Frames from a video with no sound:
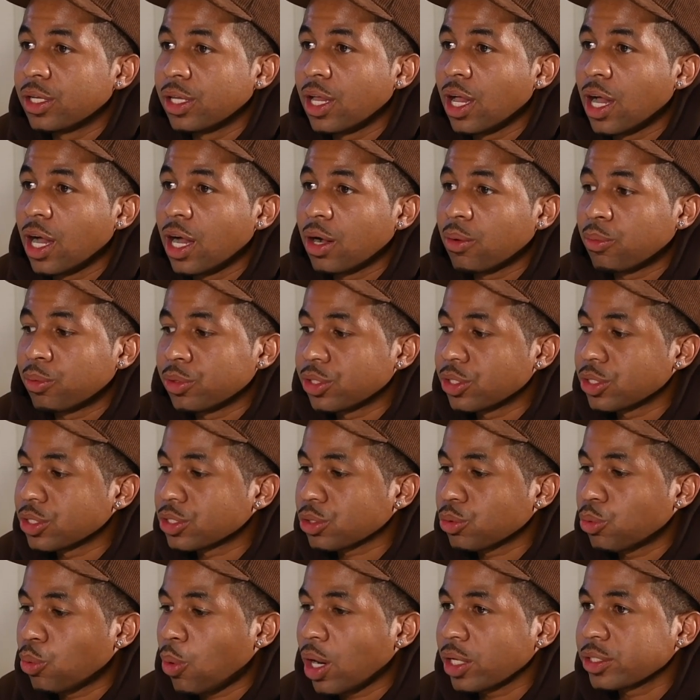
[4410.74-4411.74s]
Yeah, when
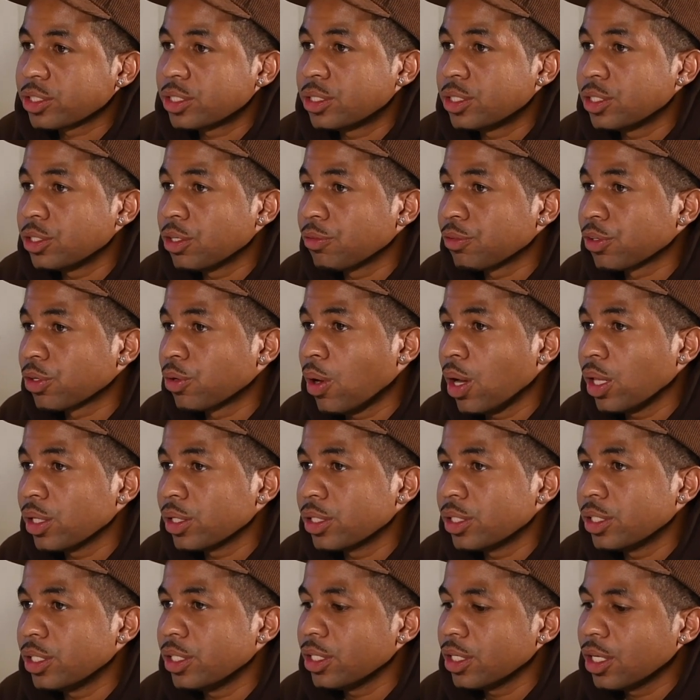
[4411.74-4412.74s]
it's quantity over
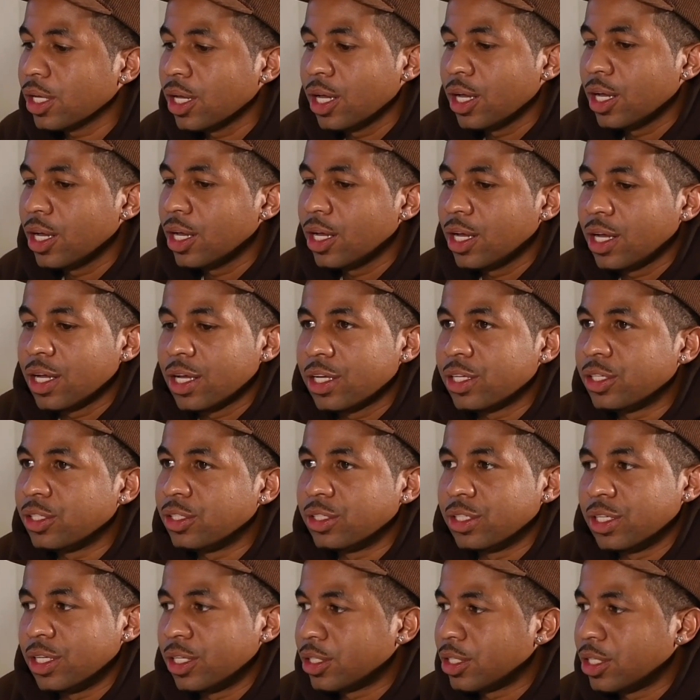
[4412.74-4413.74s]
quality,
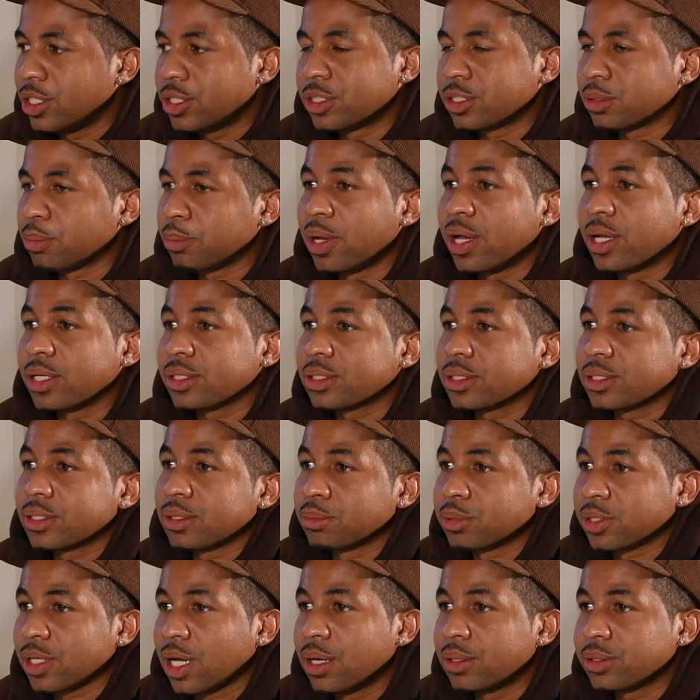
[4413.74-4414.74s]
it's a mess
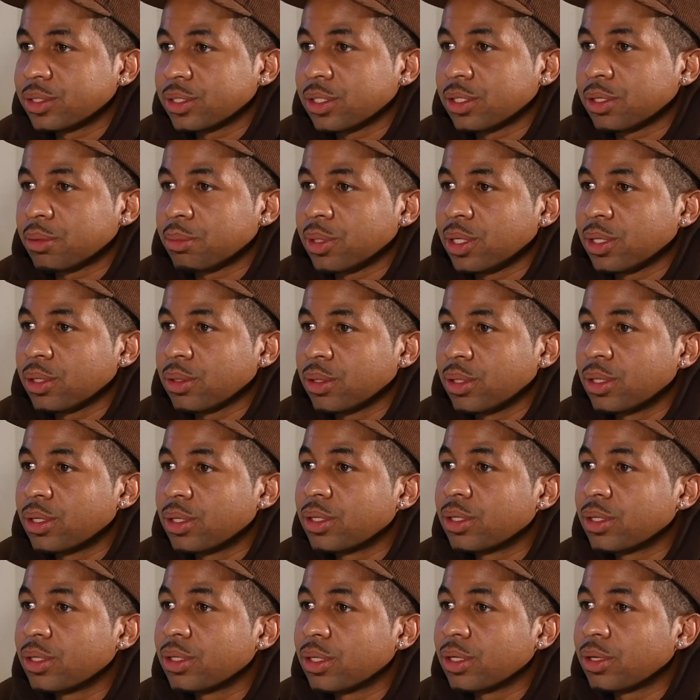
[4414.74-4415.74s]
sometimes. You know what I mean?
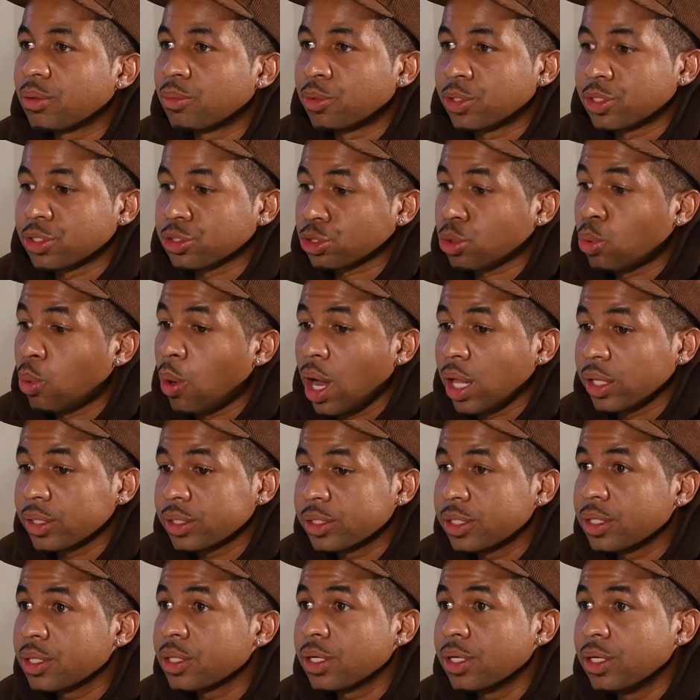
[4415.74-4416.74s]
When it's
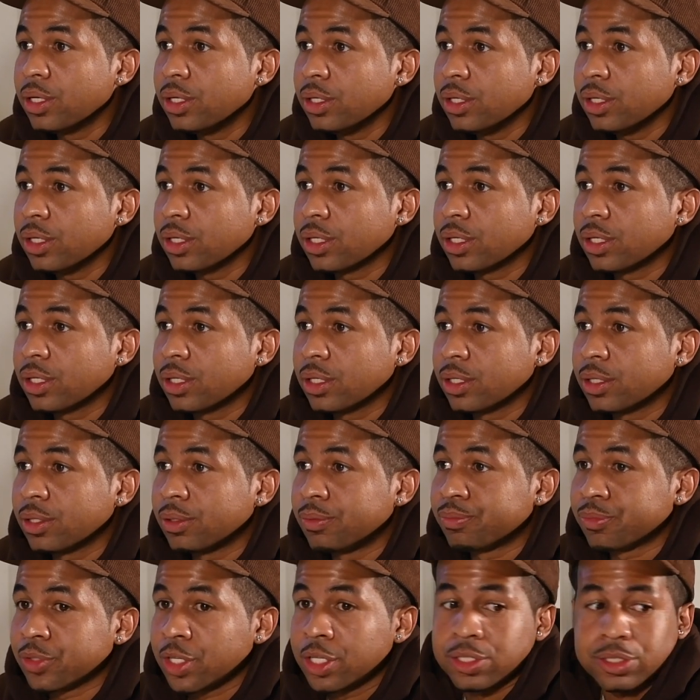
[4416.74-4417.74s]
quality though,
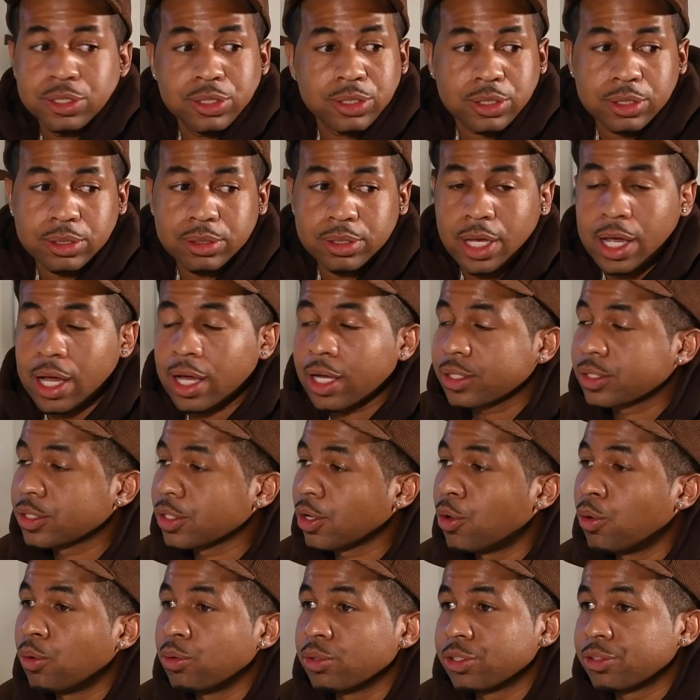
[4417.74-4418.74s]
it's
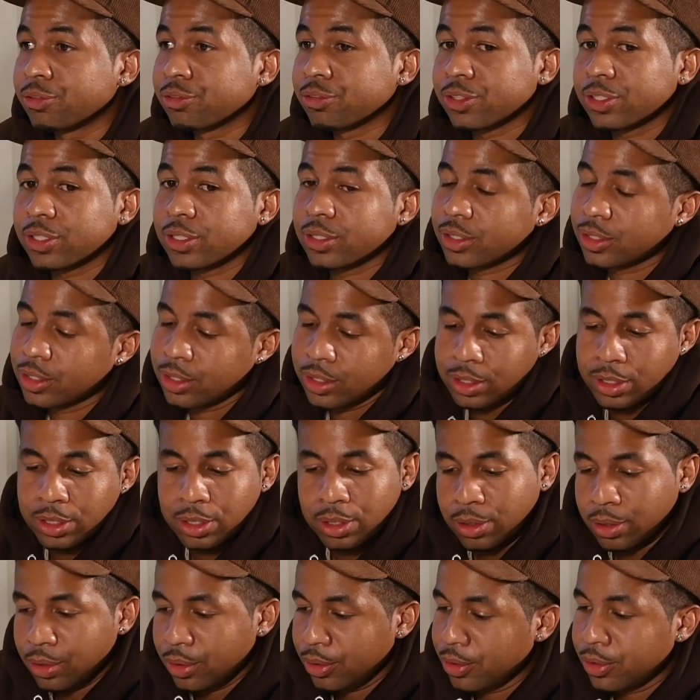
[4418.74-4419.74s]
a whole different
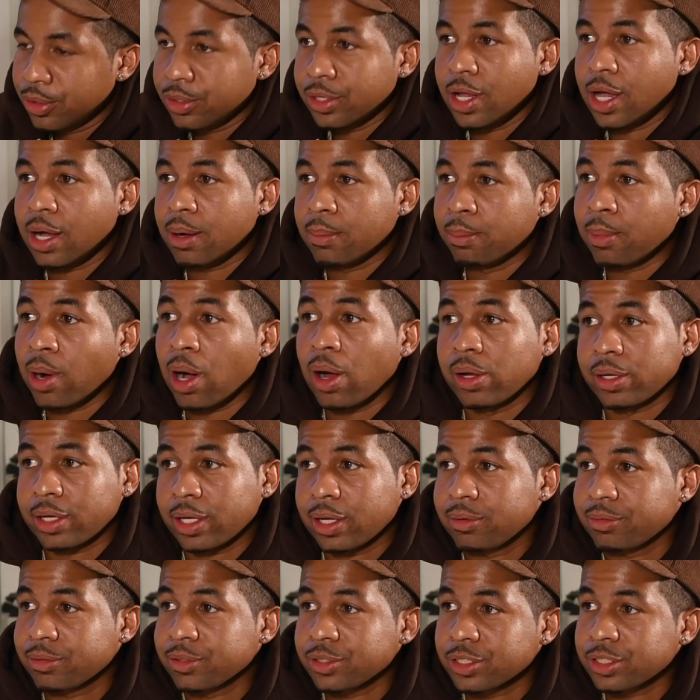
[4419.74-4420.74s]
ball
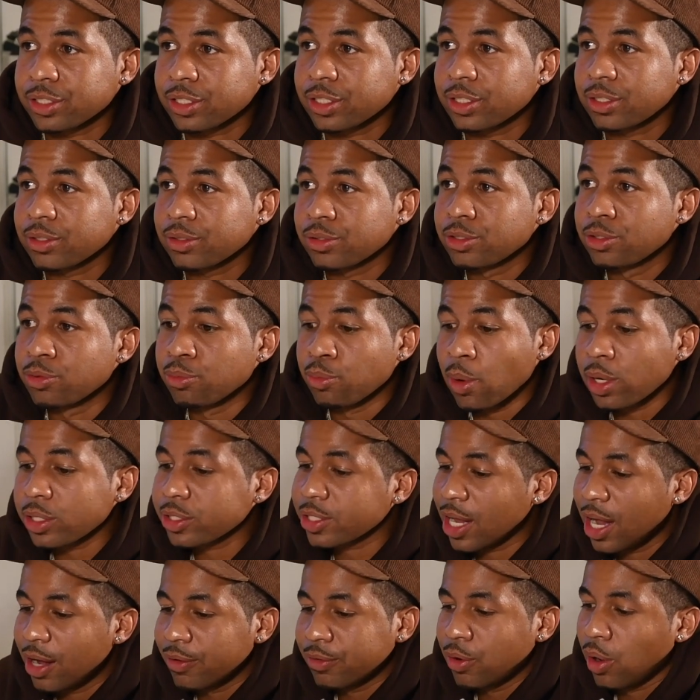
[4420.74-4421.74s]
game for sure. You
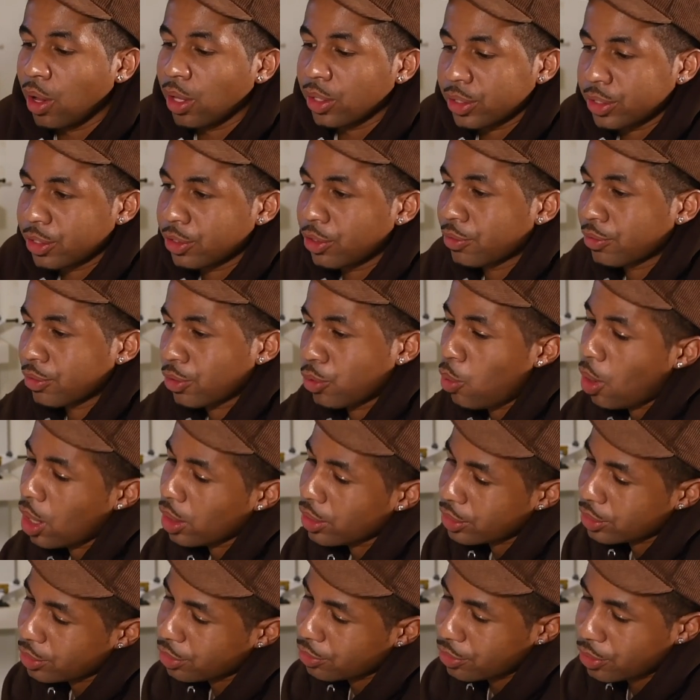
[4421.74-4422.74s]
want to have quality
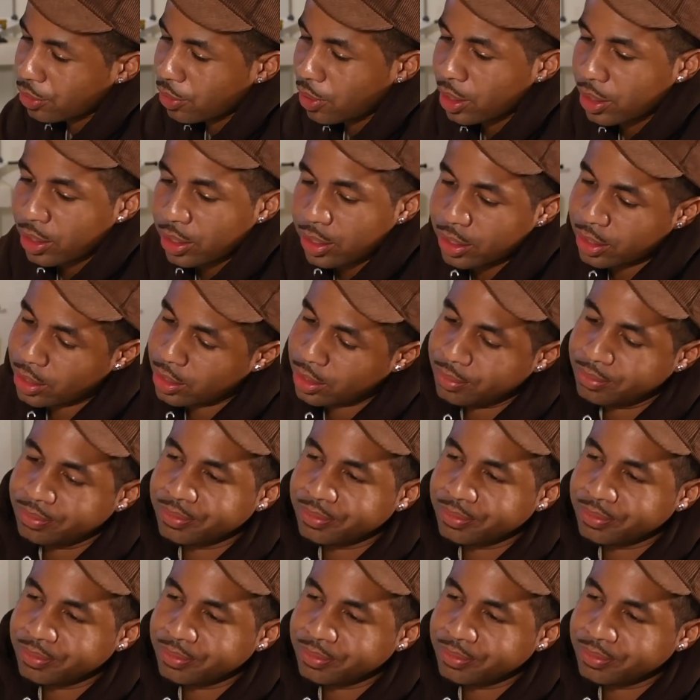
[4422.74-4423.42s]
over quantity.